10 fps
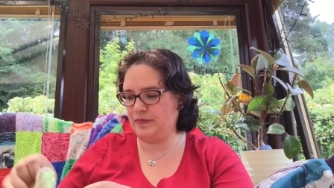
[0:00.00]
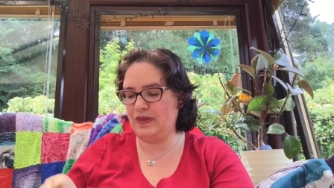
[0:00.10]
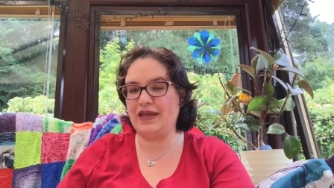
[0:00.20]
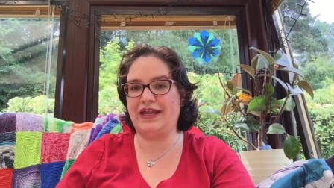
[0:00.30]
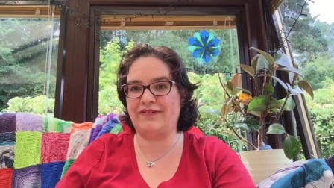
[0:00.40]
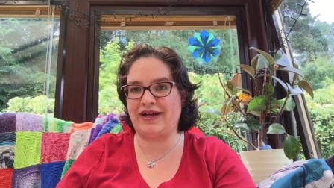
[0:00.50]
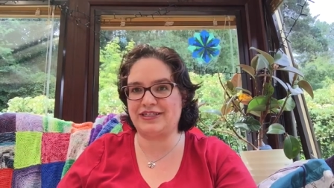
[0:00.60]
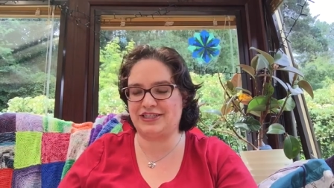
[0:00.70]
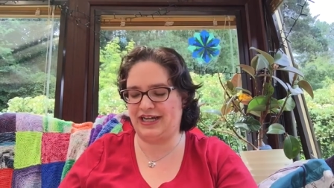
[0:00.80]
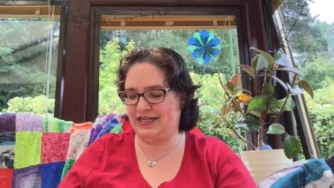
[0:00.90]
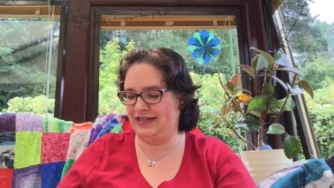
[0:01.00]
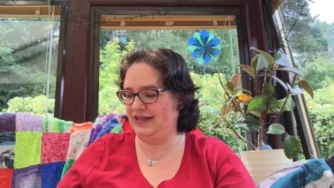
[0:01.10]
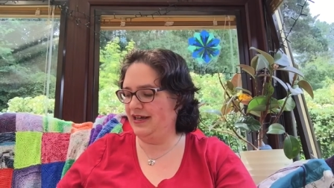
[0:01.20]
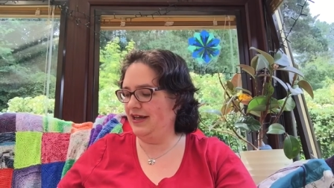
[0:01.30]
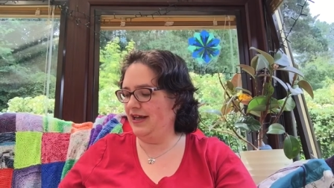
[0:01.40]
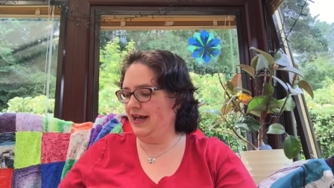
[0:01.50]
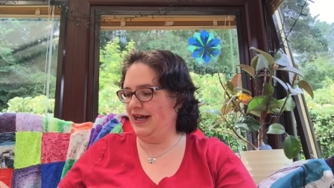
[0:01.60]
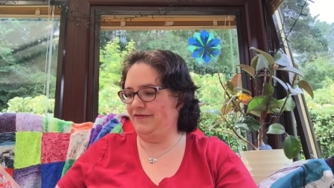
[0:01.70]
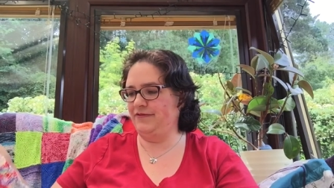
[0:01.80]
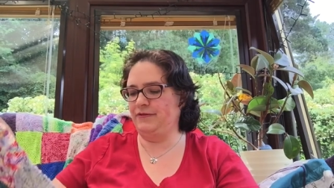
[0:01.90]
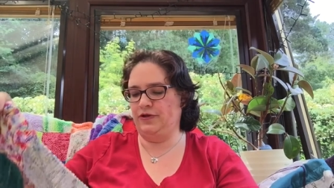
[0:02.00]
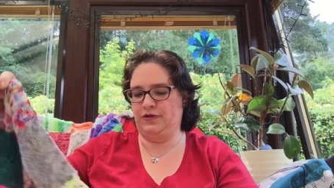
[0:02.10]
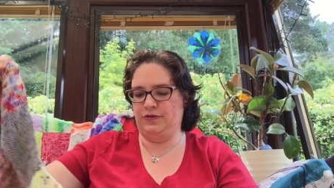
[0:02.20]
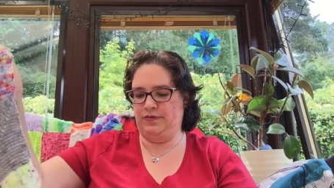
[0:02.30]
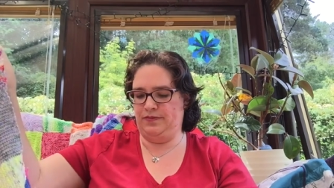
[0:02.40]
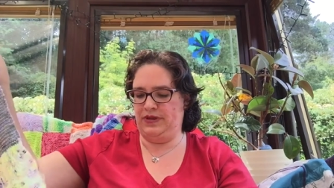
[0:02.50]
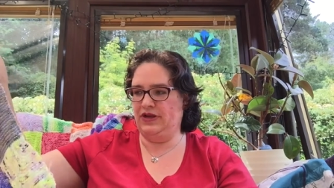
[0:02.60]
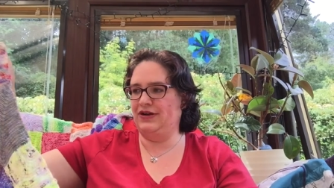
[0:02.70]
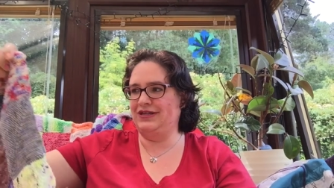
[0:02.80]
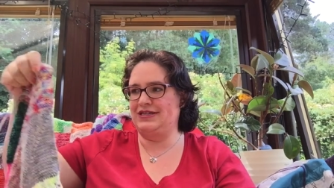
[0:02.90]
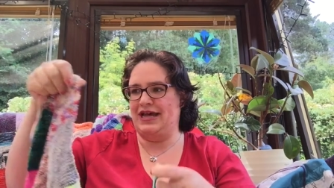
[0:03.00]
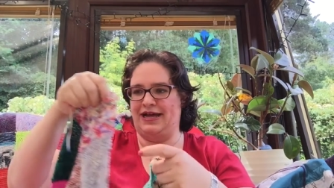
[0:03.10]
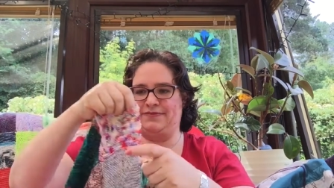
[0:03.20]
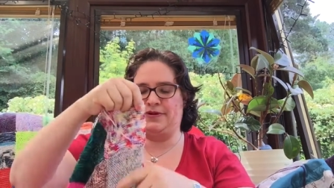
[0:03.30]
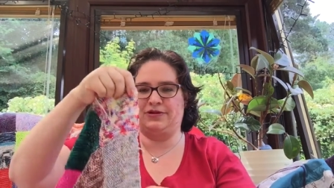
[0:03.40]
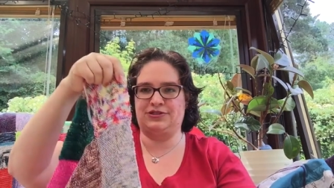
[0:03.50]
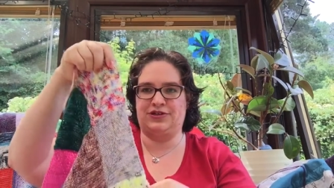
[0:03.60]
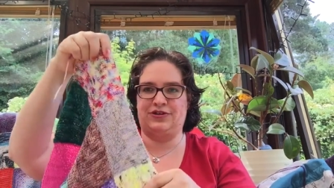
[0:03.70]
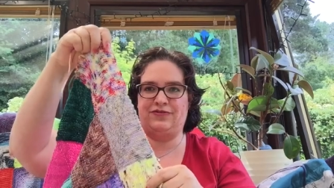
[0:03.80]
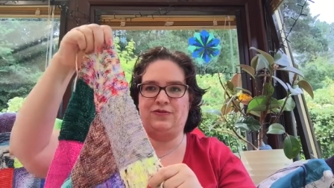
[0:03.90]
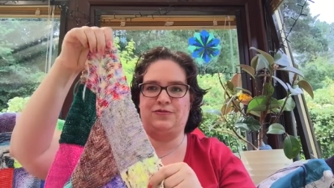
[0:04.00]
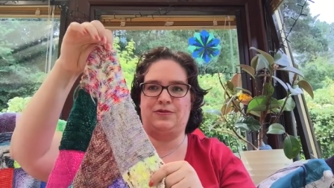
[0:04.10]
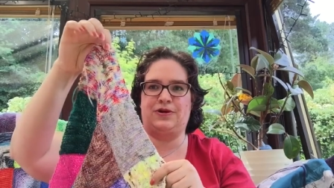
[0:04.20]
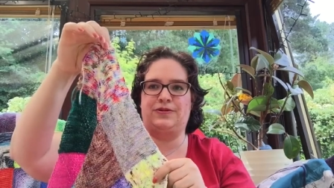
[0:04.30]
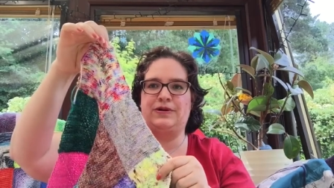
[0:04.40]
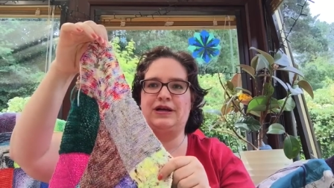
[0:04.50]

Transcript: and I've actually added half a row beyond that, but I'll show you the full row.